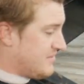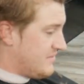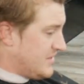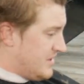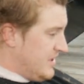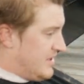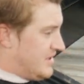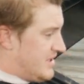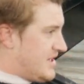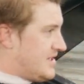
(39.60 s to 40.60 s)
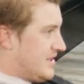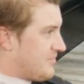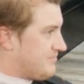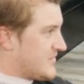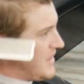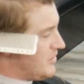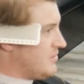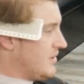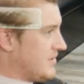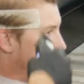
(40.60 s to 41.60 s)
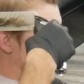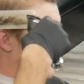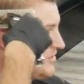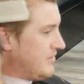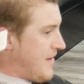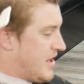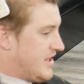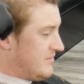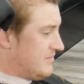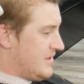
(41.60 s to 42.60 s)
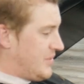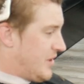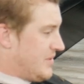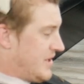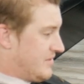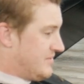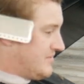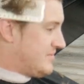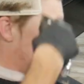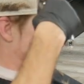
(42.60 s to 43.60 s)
a pompadour type of style. Then I go on with clipper lever open